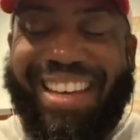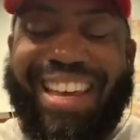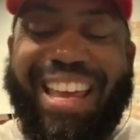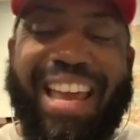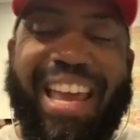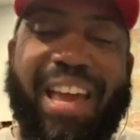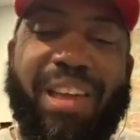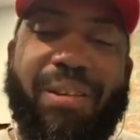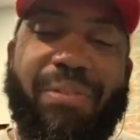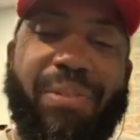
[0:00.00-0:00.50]

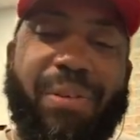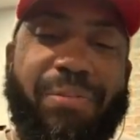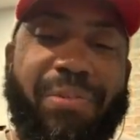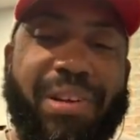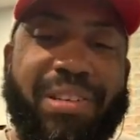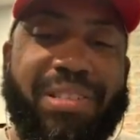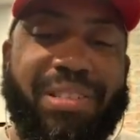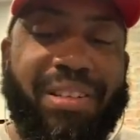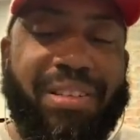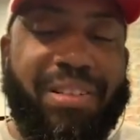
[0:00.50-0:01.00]
And if you're
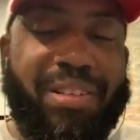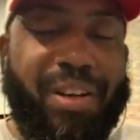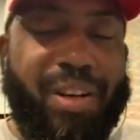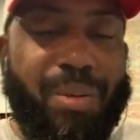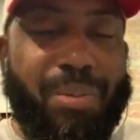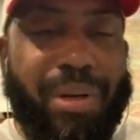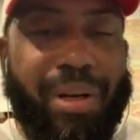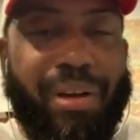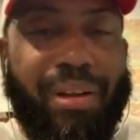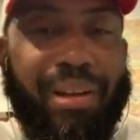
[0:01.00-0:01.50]
fishing a
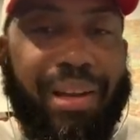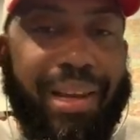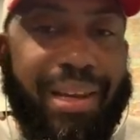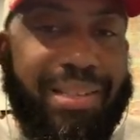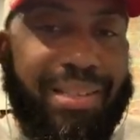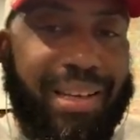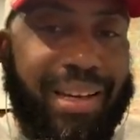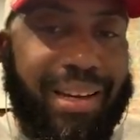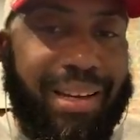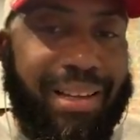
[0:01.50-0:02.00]
tournament on Lake
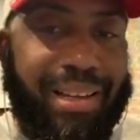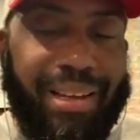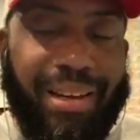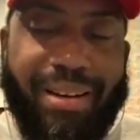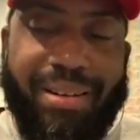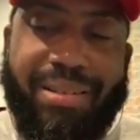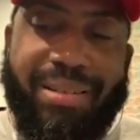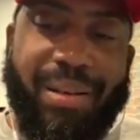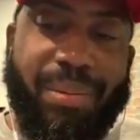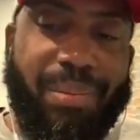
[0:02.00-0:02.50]
St.
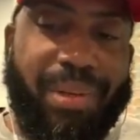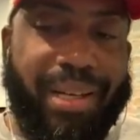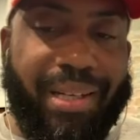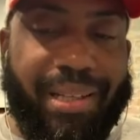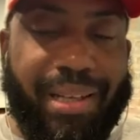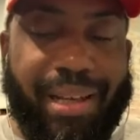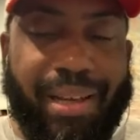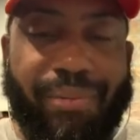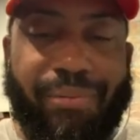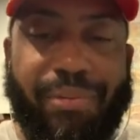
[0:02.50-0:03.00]
Clair, something
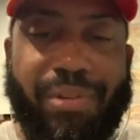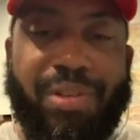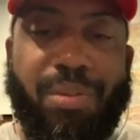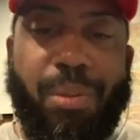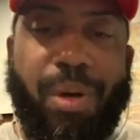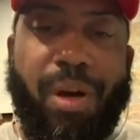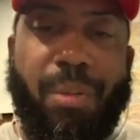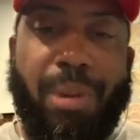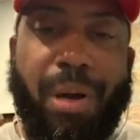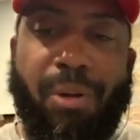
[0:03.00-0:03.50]
like that, for
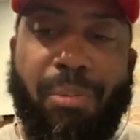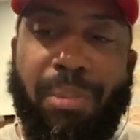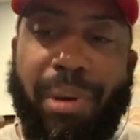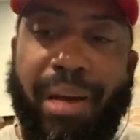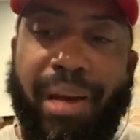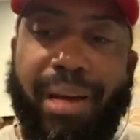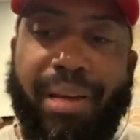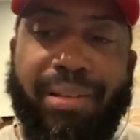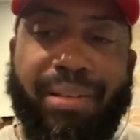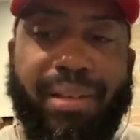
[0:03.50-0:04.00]
smallmouth
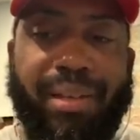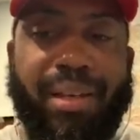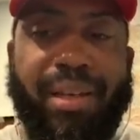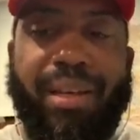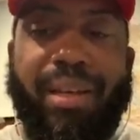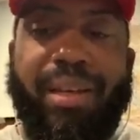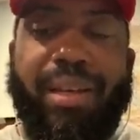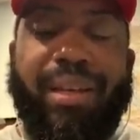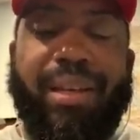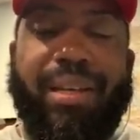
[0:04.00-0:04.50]
bass,
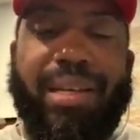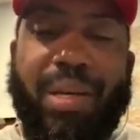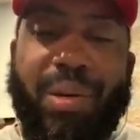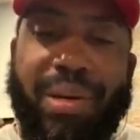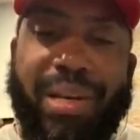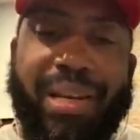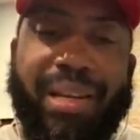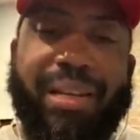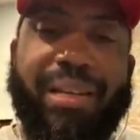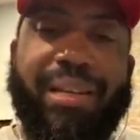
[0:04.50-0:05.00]
you
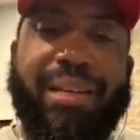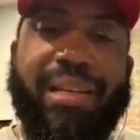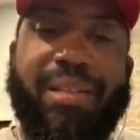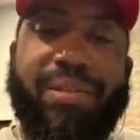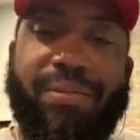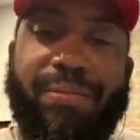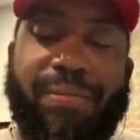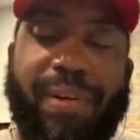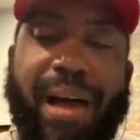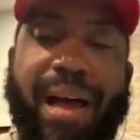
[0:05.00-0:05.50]
need at
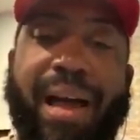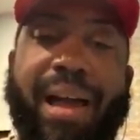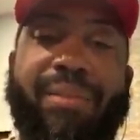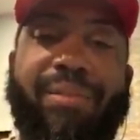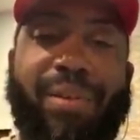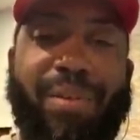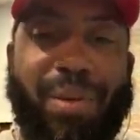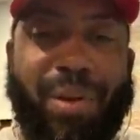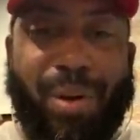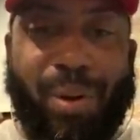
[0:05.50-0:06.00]
least 5
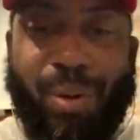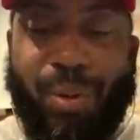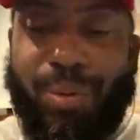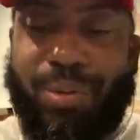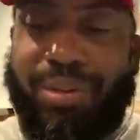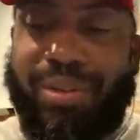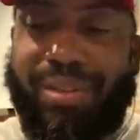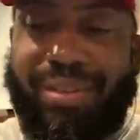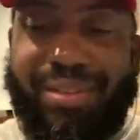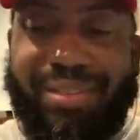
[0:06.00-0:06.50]
of
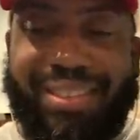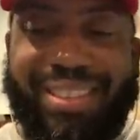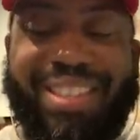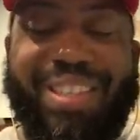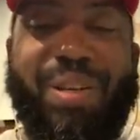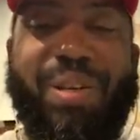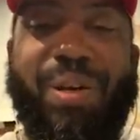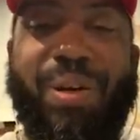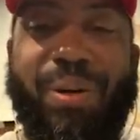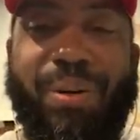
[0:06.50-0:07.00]
those,
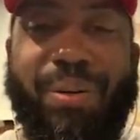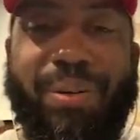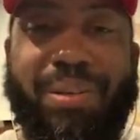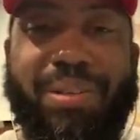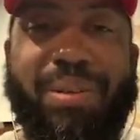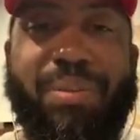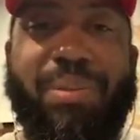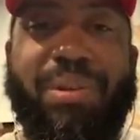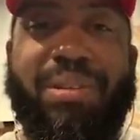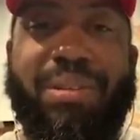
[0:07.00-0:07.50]

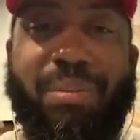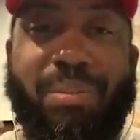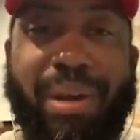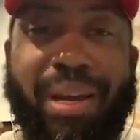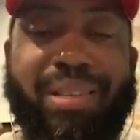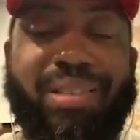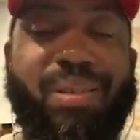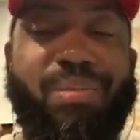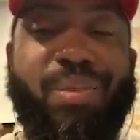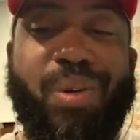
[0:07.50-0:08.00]
to
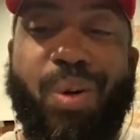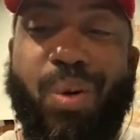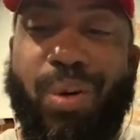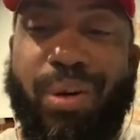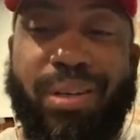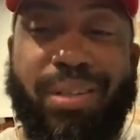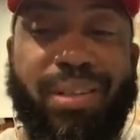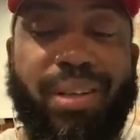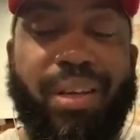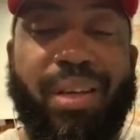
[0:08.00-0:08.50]
make some
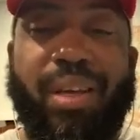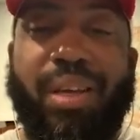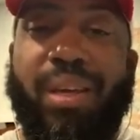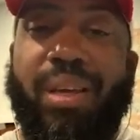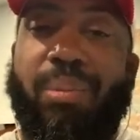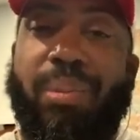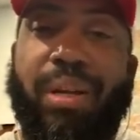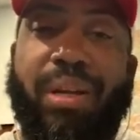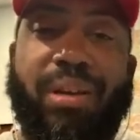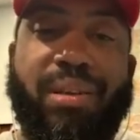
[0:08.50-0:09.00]
noise.
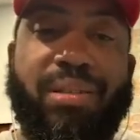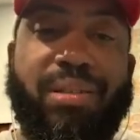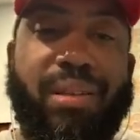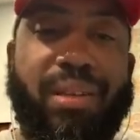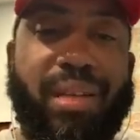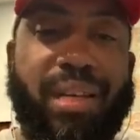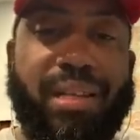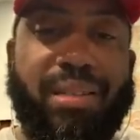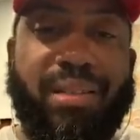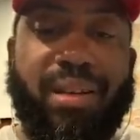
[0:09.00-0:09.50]
Because in
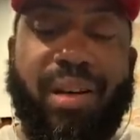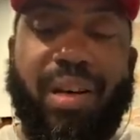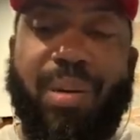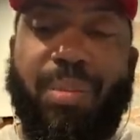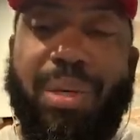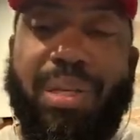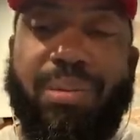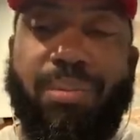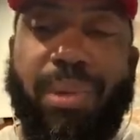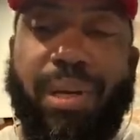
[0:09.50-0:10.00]
these
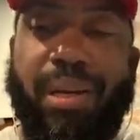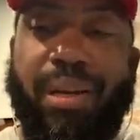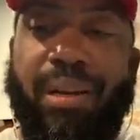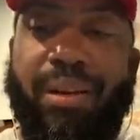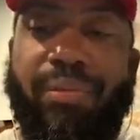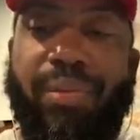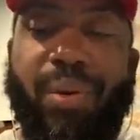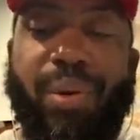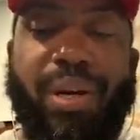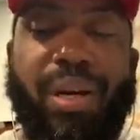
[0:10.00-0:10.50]
tournaments, man,
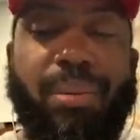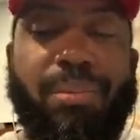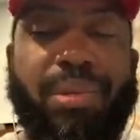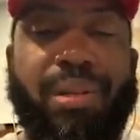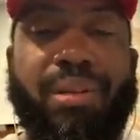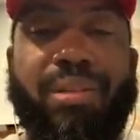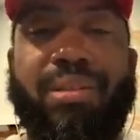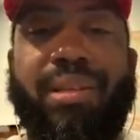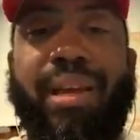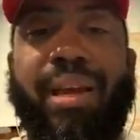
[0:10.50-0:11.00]
if you come
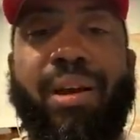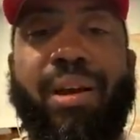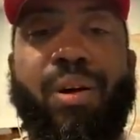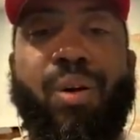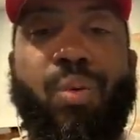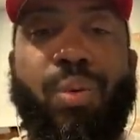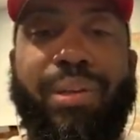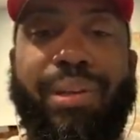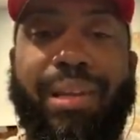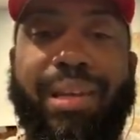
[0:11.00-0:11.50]
to the
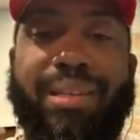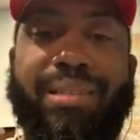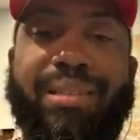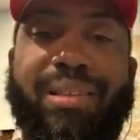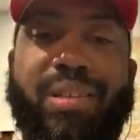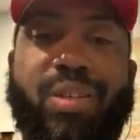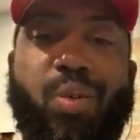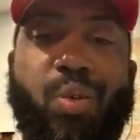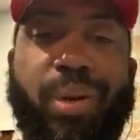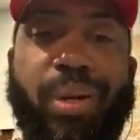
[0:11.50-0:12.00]
scale with less
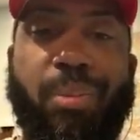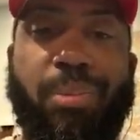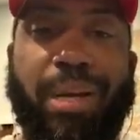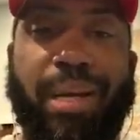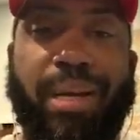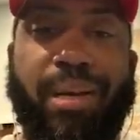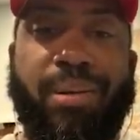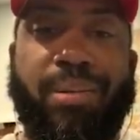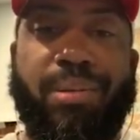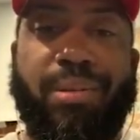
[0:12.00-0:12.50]
than 20
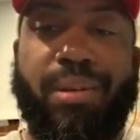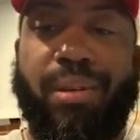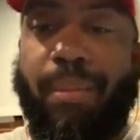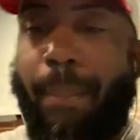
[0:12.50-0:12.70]
pounds,